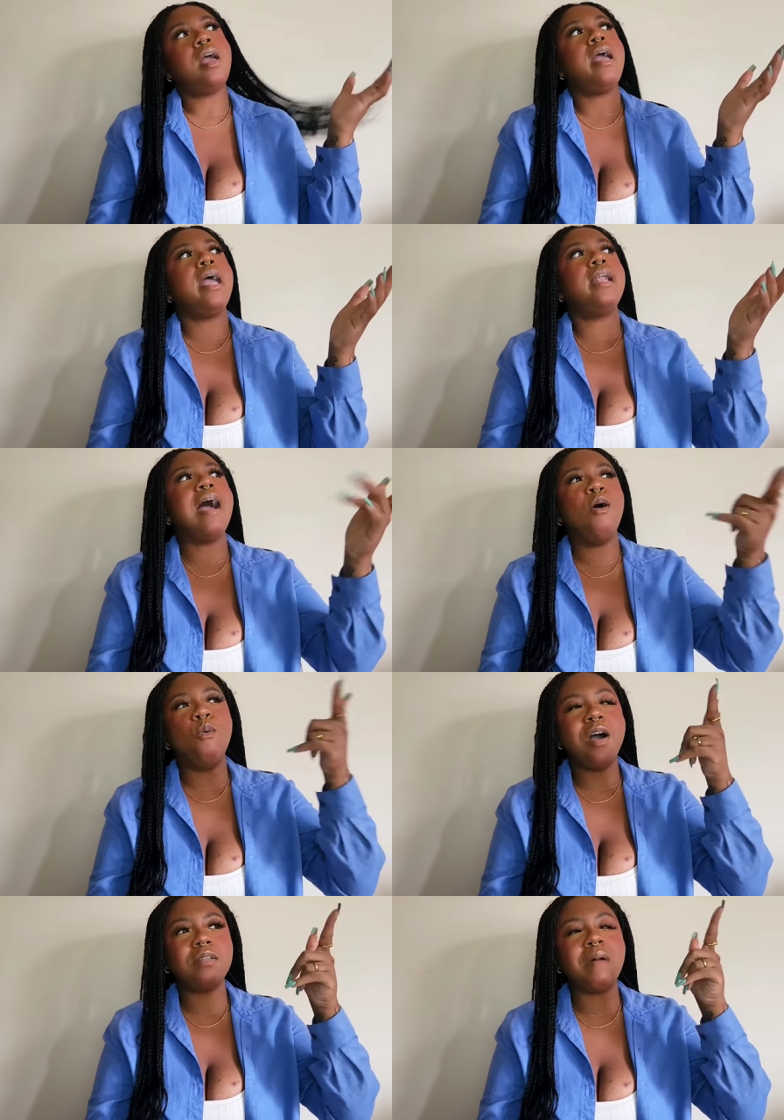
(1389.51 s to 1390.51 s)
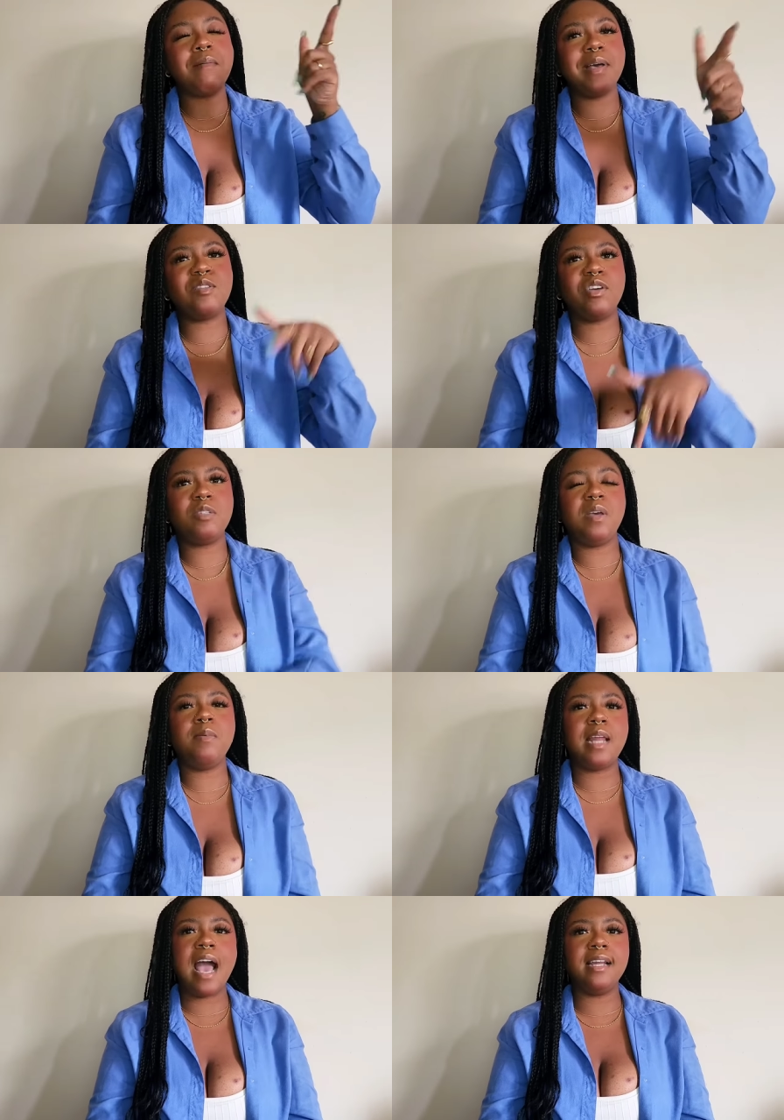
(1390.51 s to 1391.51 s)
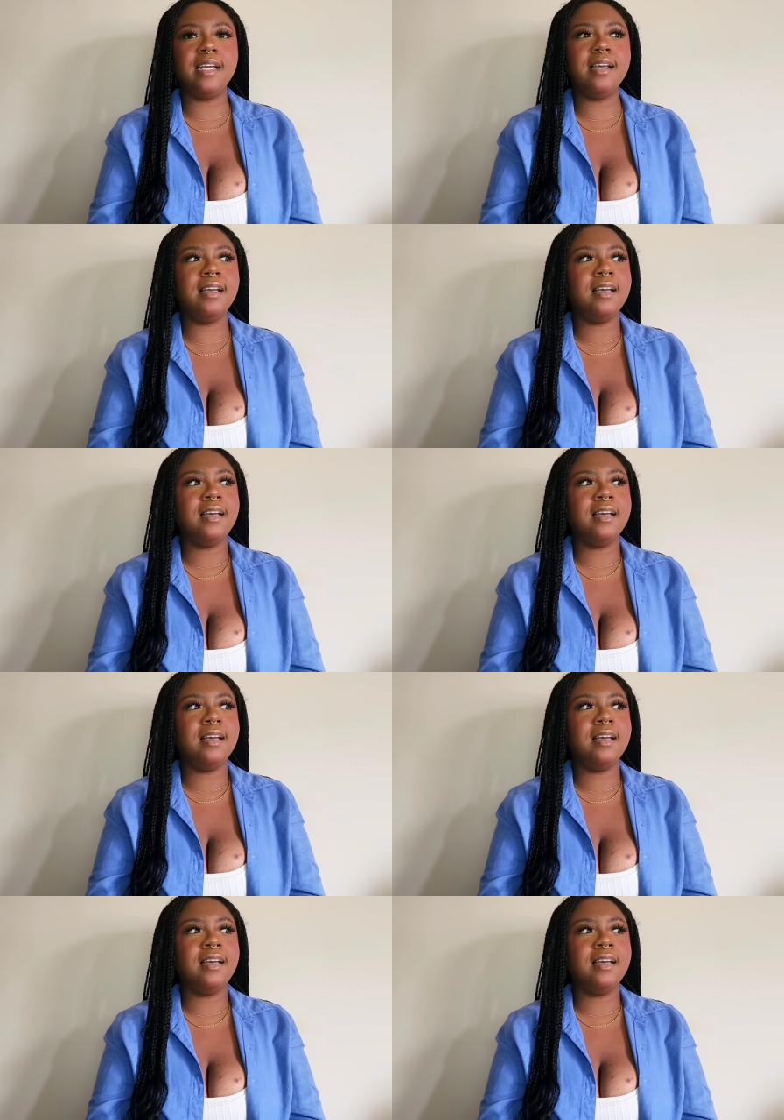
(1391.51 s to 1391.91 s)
and out walks my best friend's baby daddy.